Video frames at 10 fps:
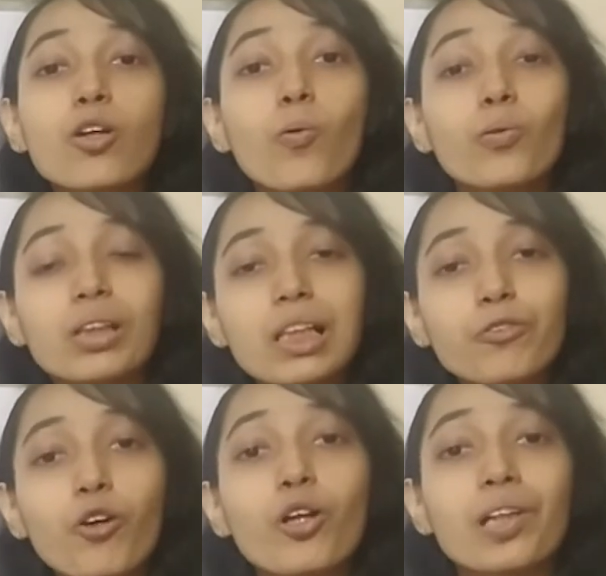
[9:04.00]
only
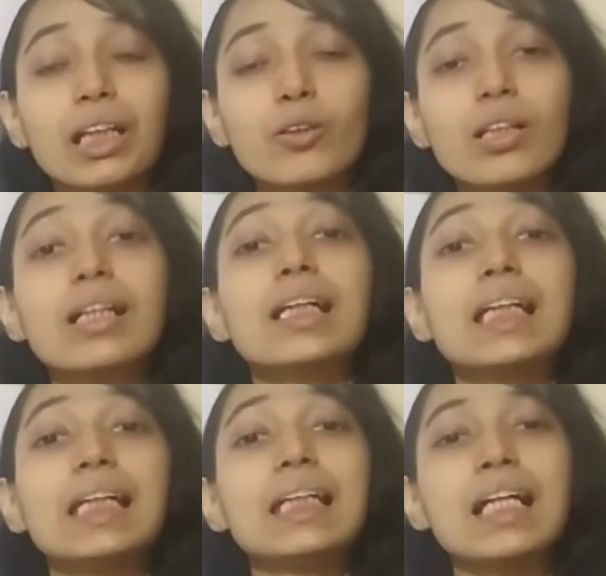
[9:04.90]
for regular
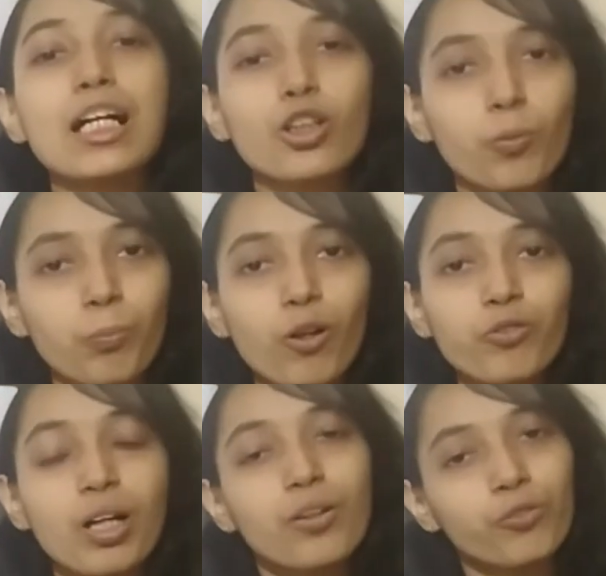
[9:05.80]
er group
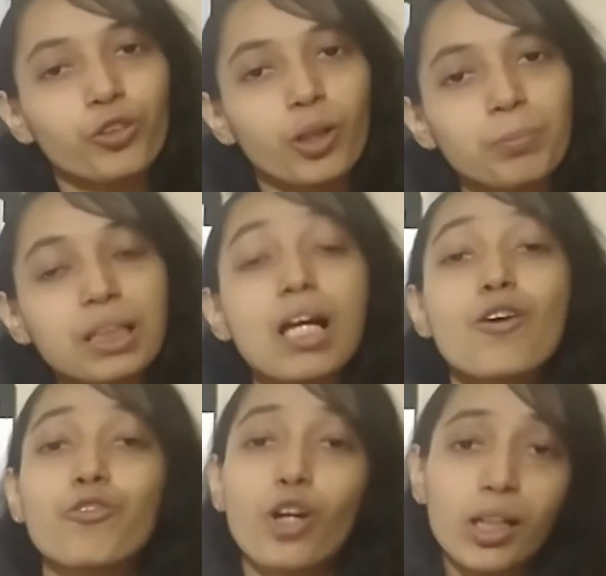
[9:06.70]
of verbs.
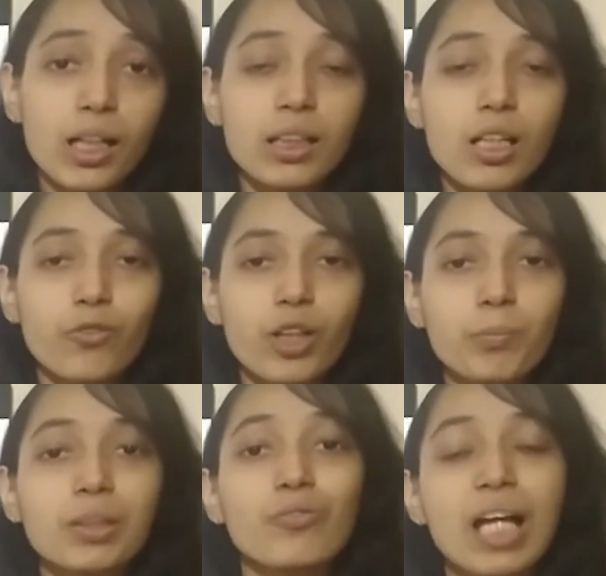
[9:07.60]
For other
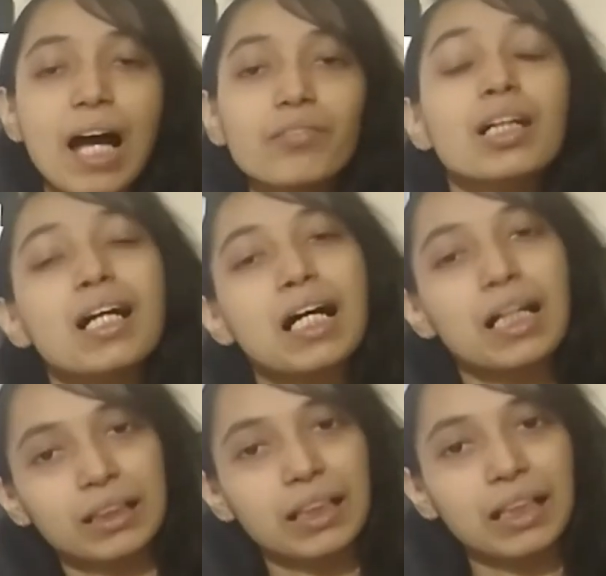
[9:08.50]
verbs, we have
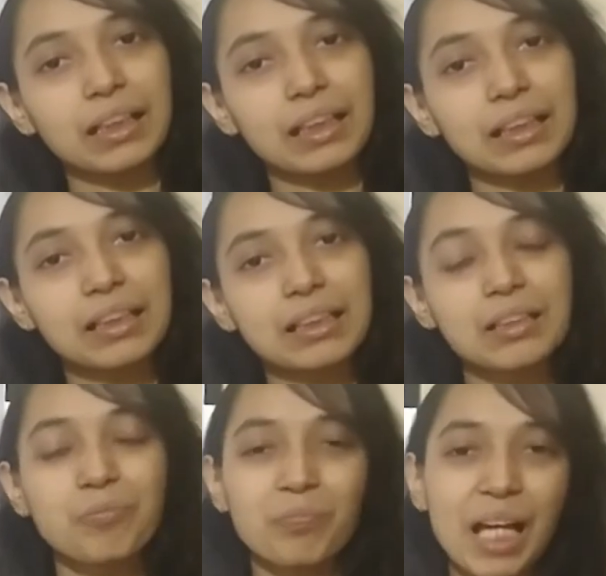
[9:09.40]
other endings.
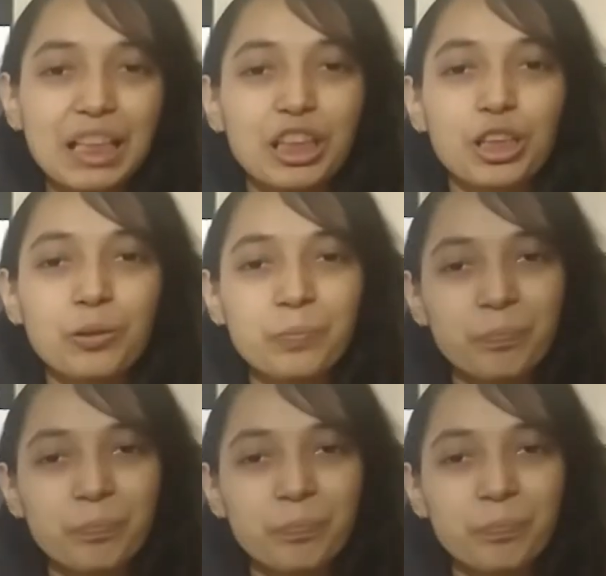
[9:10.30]
Thank you.